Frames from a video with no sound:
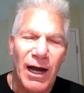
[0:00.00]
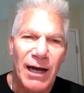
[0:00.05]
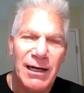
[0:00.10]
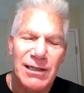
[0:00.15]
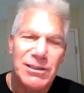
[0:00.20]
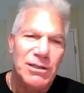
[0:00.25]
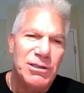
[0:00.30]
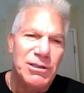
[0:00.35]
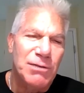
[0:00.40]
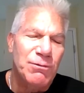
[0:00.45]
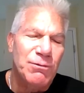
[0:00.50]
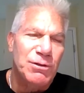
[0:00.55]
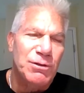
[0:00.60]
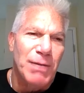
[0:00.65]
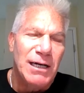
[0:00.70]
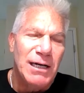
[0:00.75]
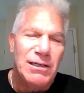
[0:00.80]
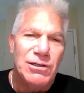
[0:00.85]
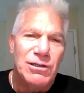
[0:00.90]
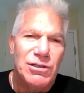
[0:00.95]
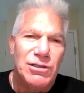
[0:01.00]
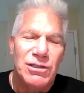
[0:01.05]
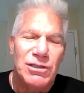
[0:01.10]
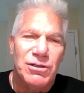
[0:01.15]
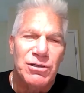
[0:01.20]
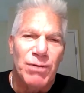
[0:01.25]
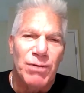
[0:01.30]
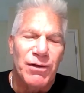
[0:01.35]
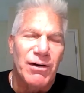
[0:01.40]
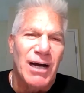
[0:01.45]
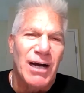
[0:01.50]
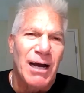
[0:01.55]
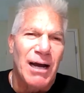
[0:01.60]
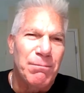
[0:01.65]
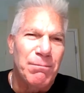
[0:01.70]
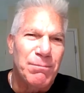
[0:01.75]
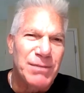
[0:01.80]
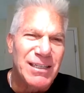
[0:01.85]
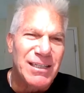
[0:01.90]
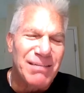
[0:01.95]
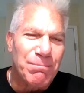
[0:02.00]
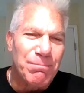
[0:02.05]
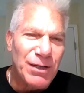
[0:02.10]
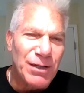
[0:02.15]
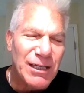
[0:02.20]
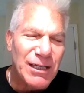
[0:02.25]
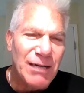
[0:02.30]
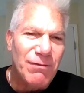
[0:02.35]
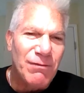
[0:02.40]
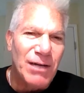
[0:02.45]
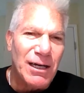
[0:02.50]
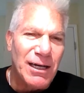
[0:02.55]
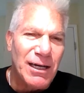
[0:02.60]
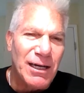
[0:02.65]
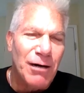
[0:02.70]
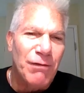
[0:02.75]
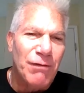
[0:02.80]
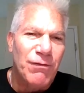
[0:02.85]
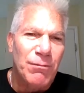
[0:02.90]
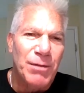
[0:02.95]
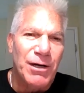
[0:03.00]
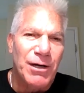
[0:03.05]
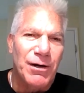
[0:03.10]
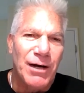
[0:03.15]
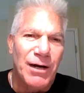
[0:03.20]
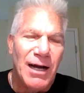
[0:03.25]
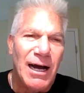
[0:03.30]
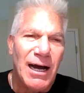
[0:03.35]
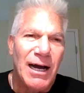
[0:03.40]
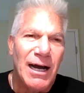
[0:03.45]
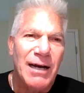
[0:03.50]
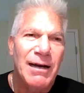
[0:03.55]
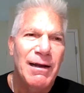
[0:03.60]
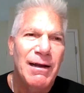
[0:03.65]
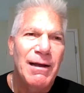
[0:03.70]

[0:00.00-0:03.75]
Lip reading: Because it was my decision whether I did believe they cared for me or not.